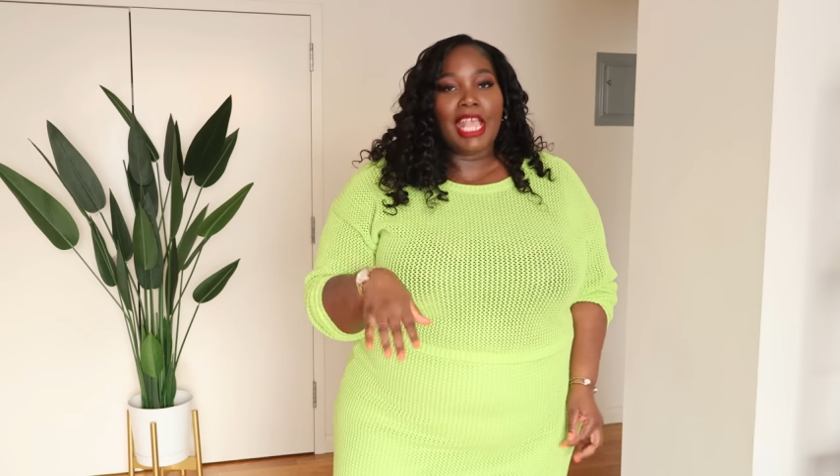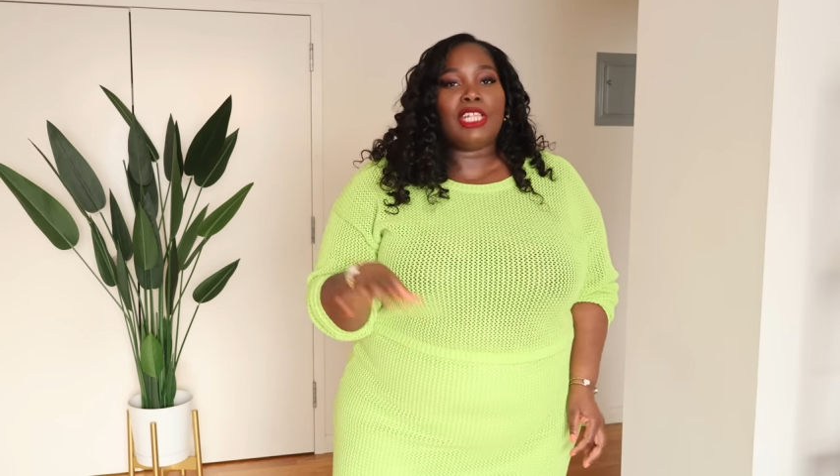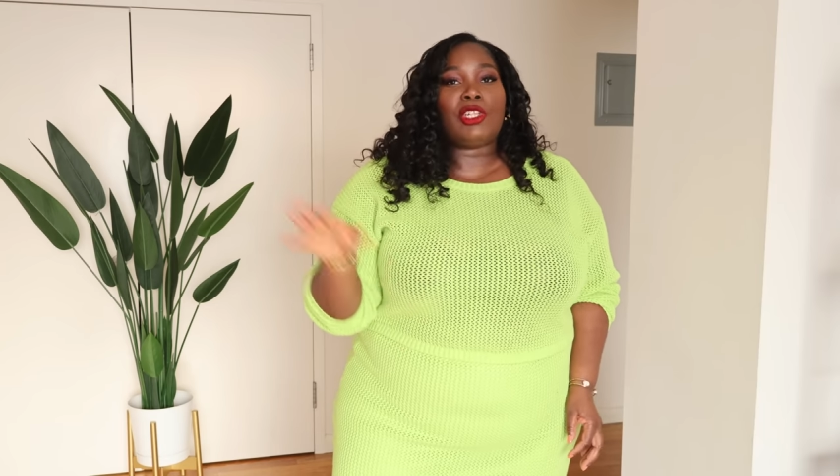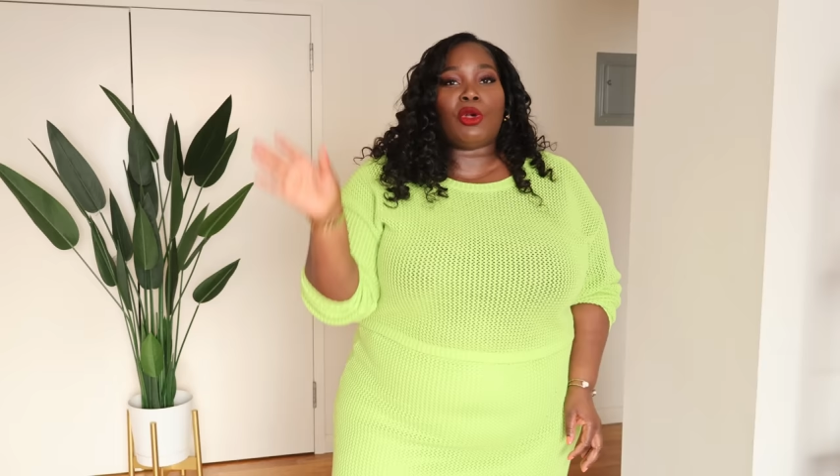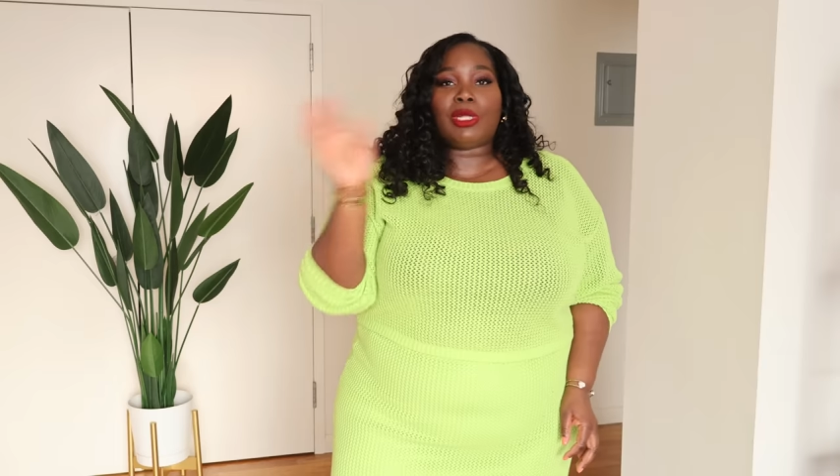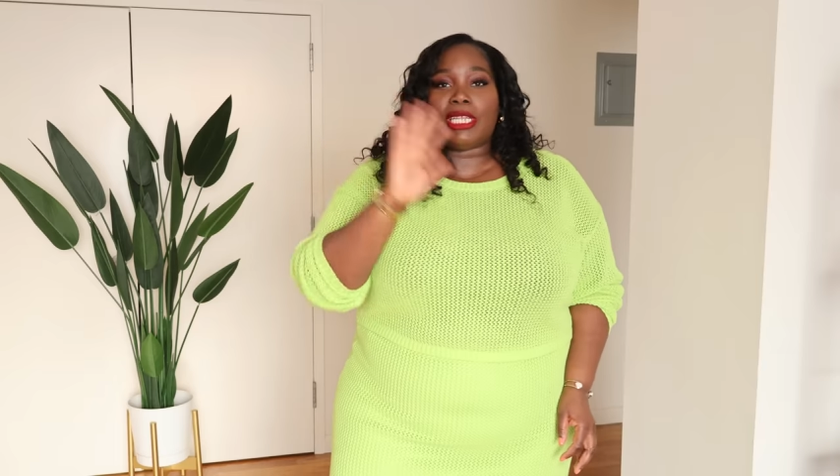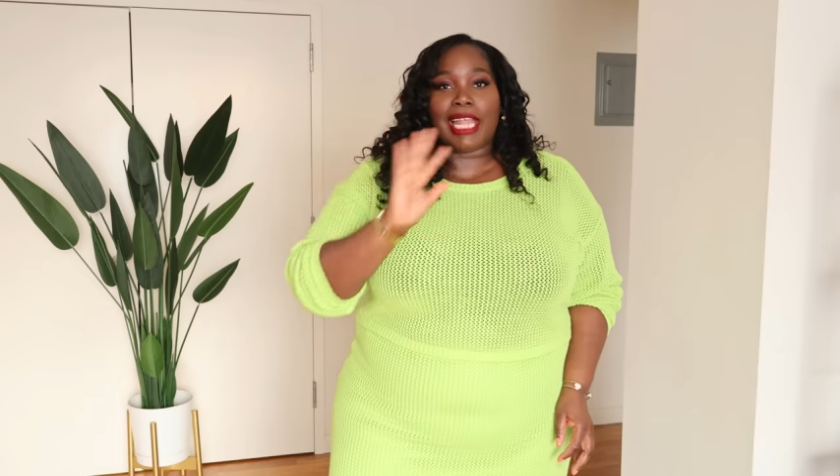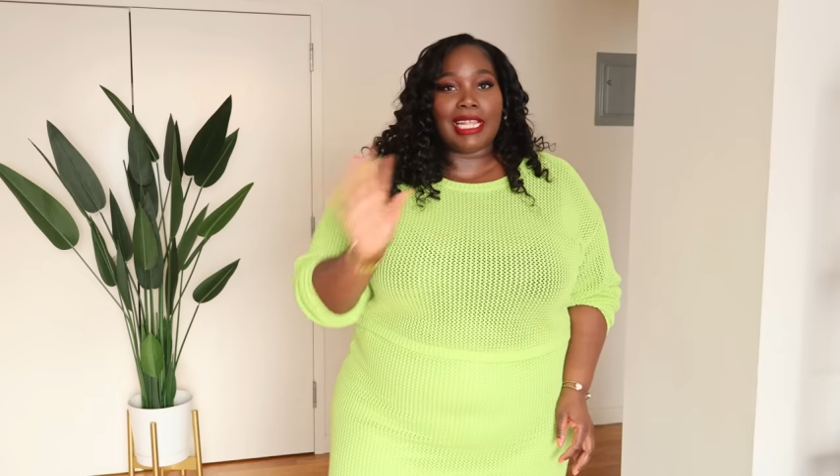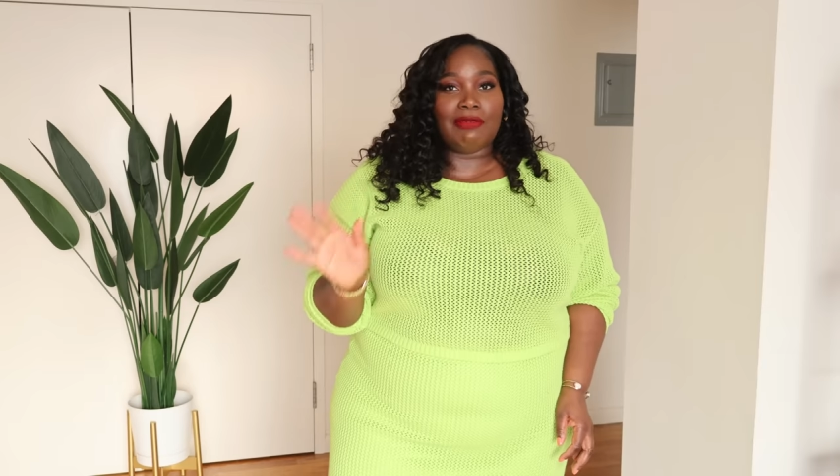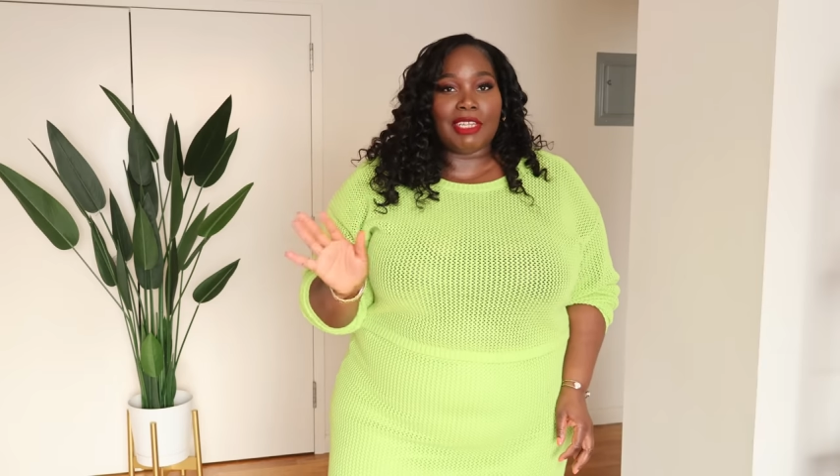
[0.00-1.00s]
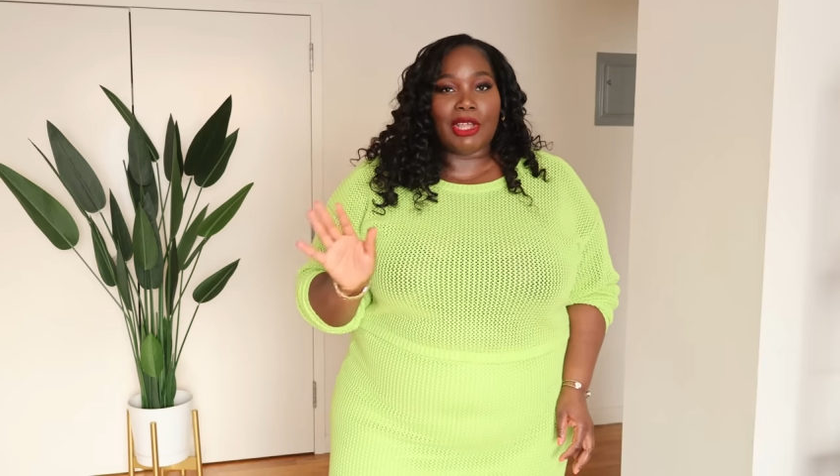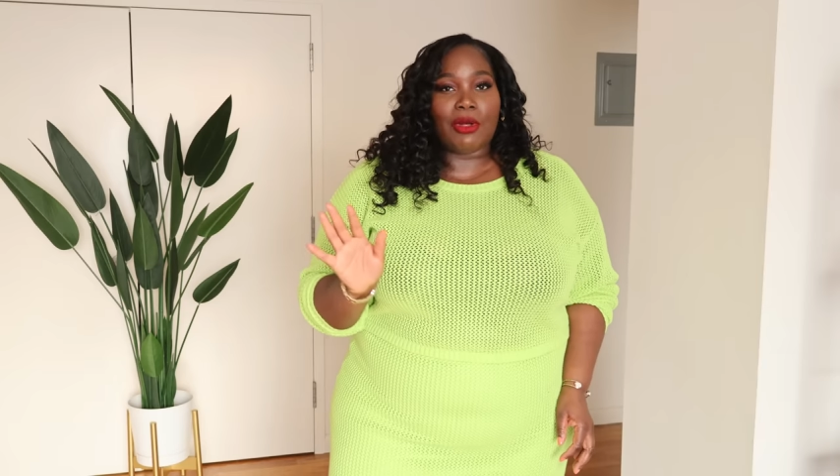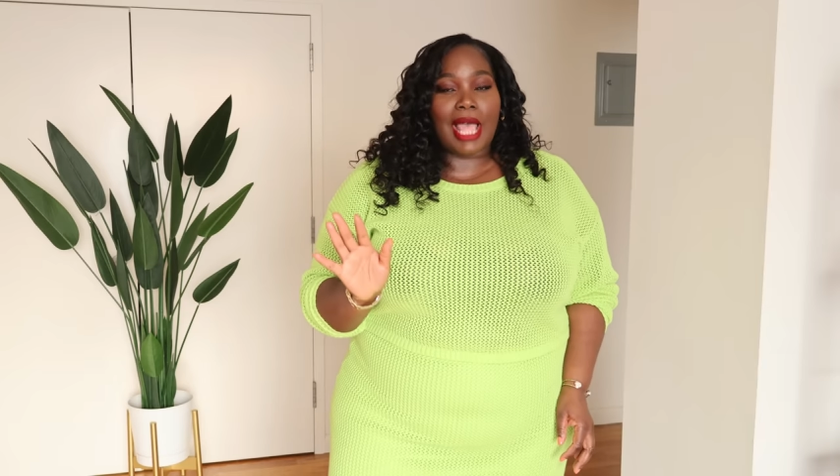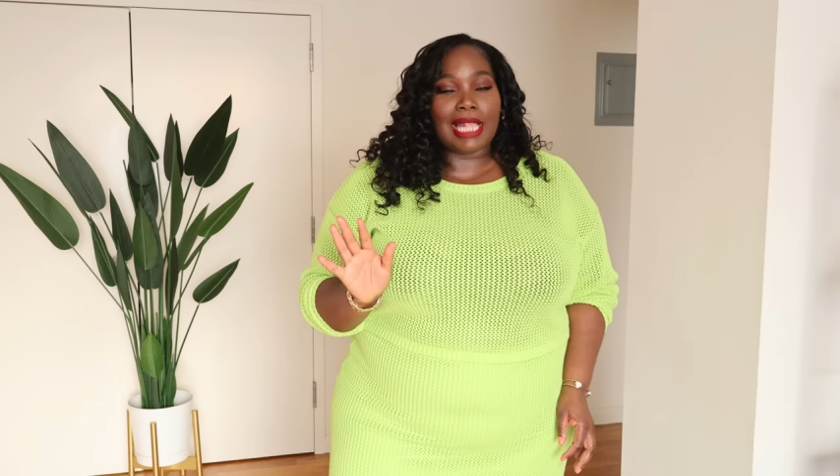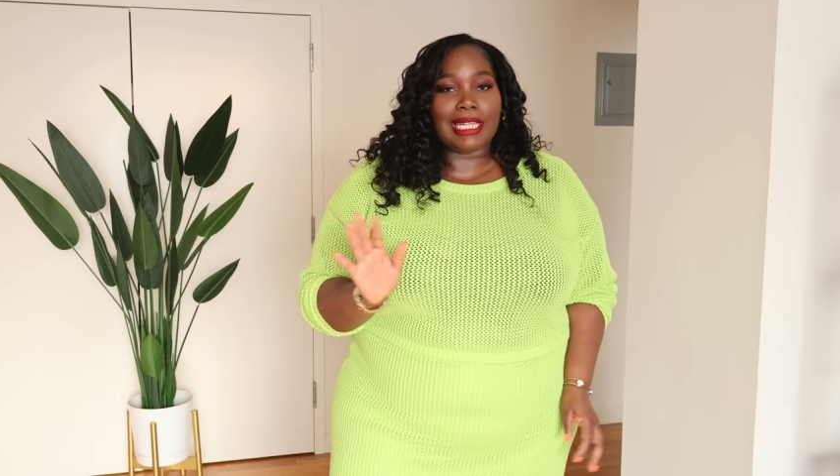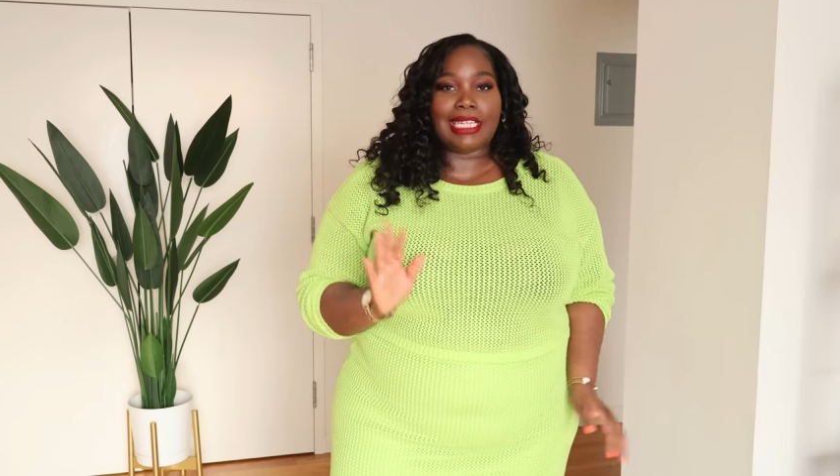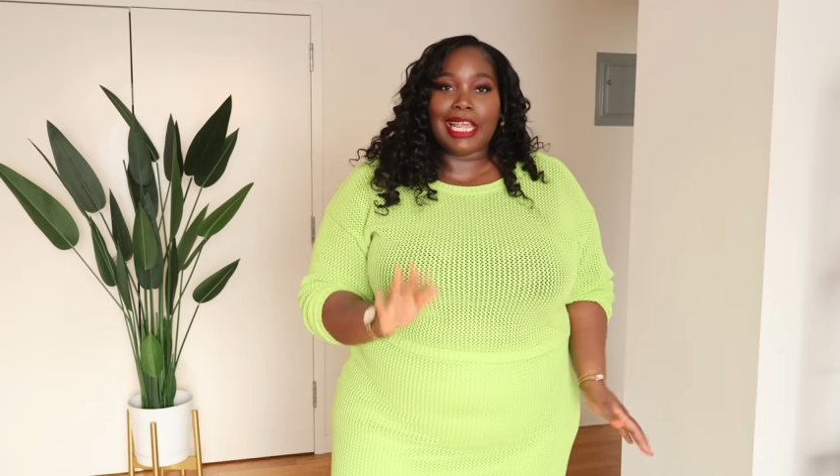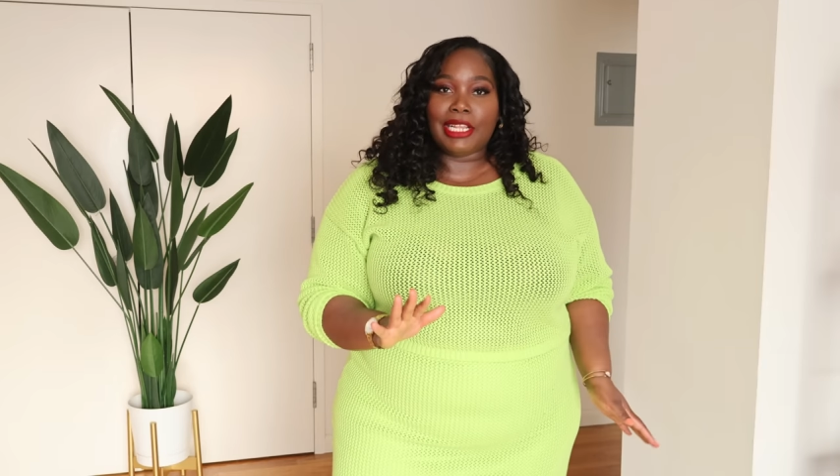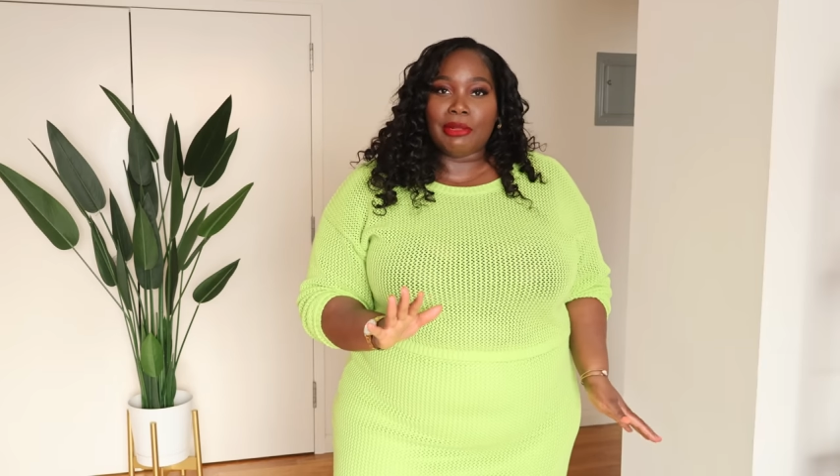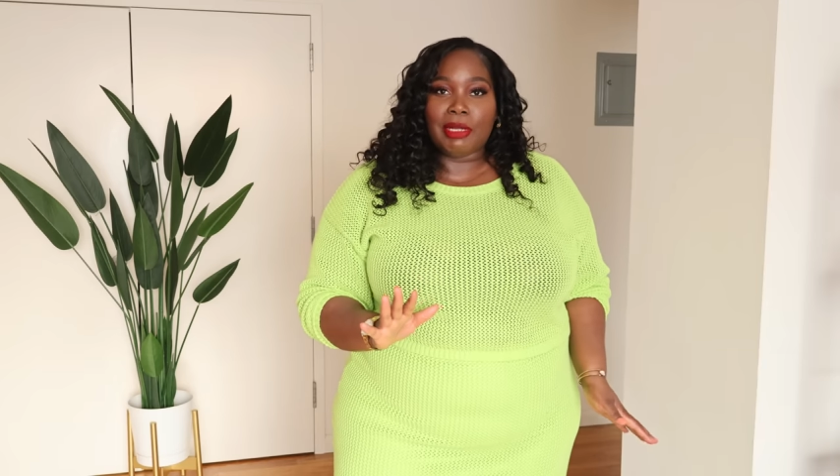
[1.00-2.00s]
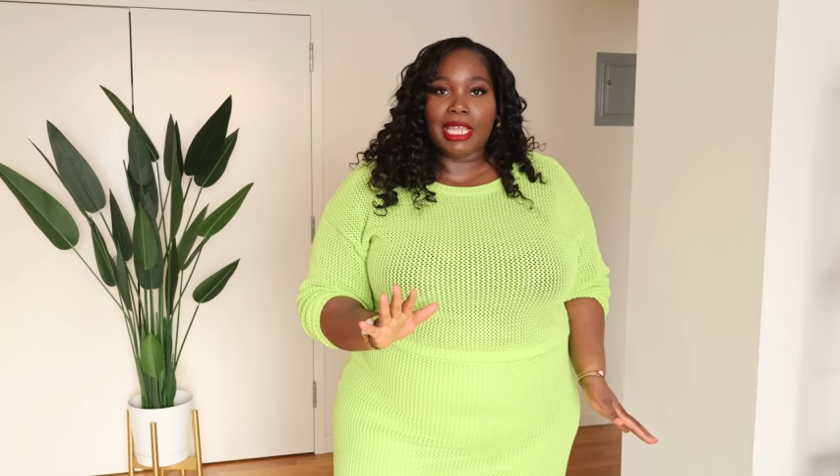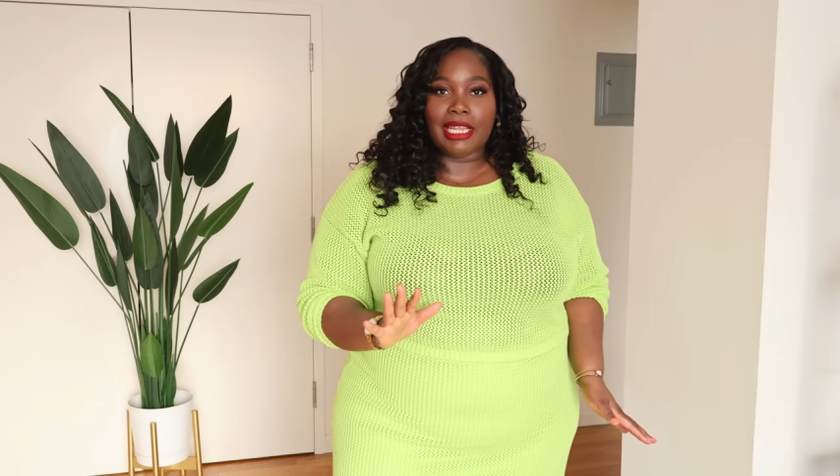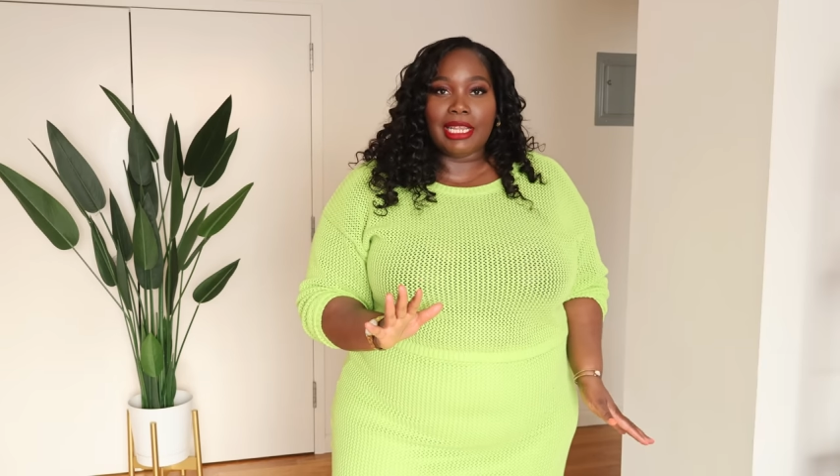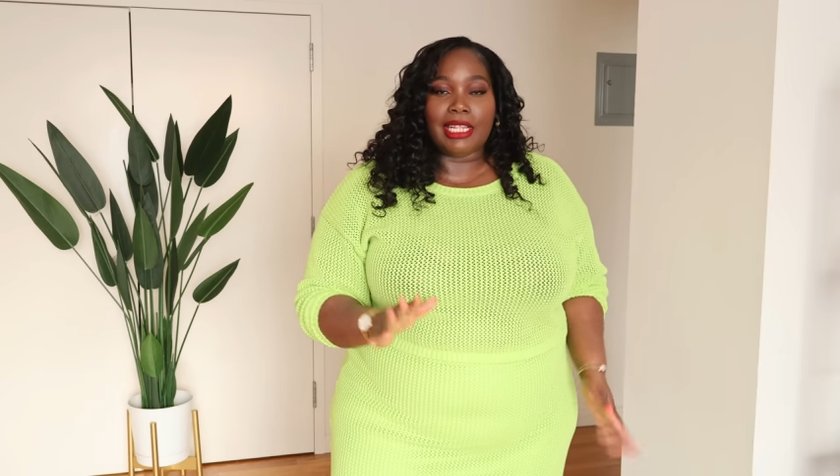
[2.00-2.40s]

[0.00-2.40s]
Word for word: So today's video, as I said in the beginning,